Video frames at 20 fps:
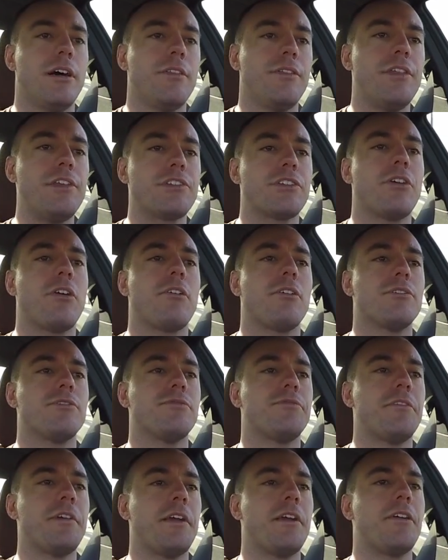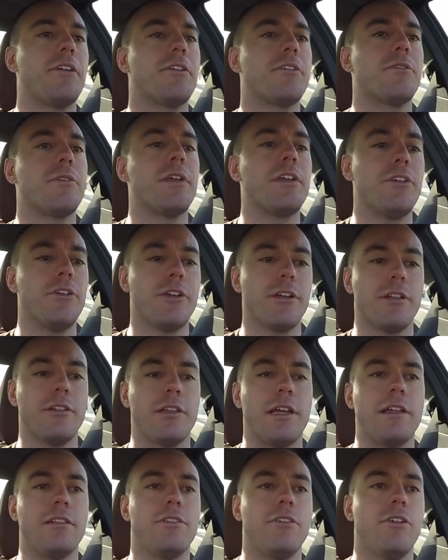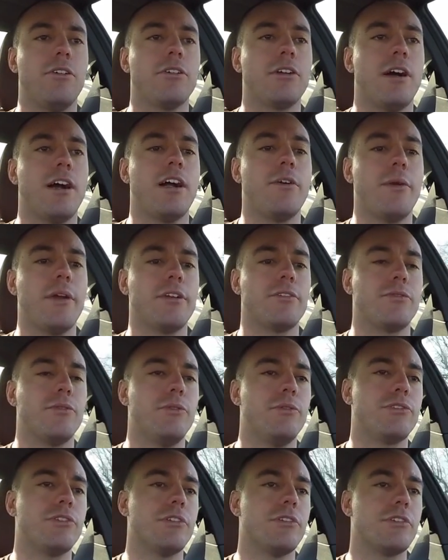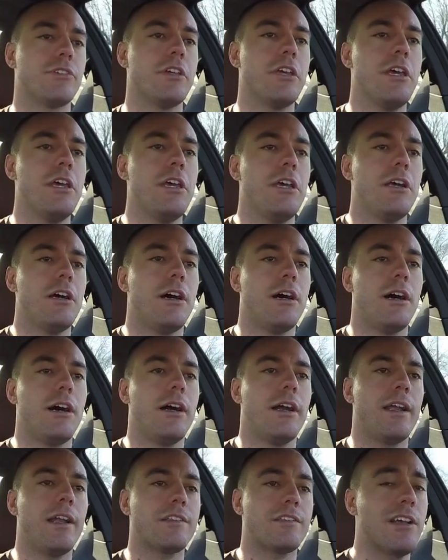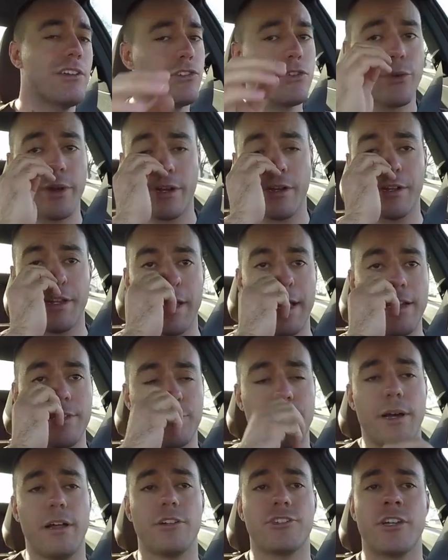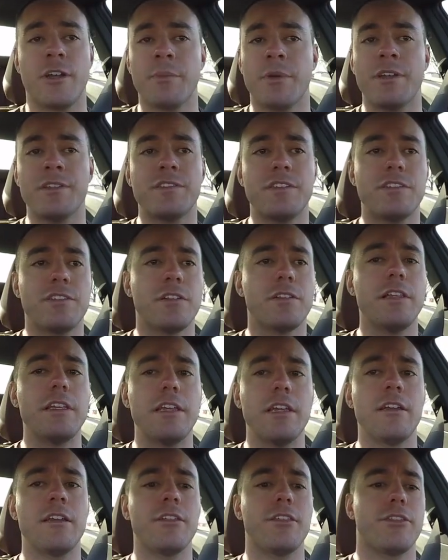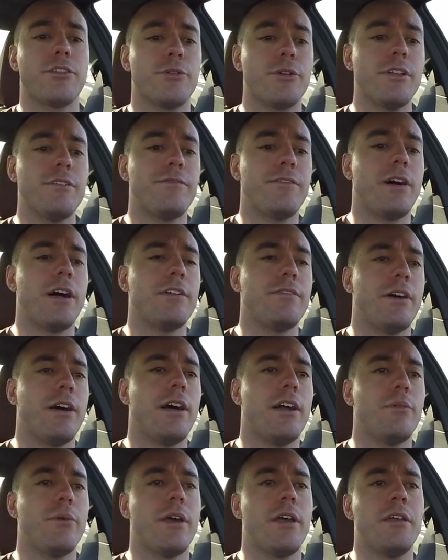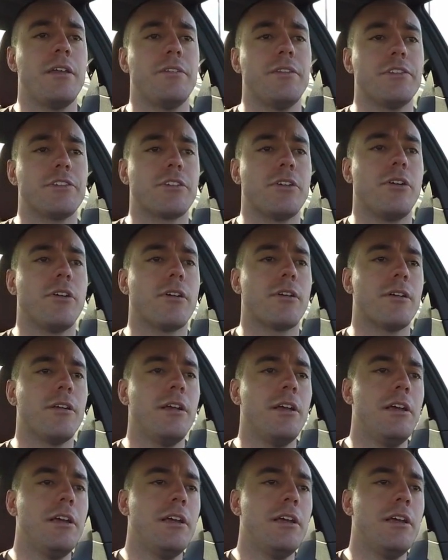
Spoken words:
This car is very good at long highway cruises. And it's also great on gas mileage. I'm consistently getting 35 highway in this car.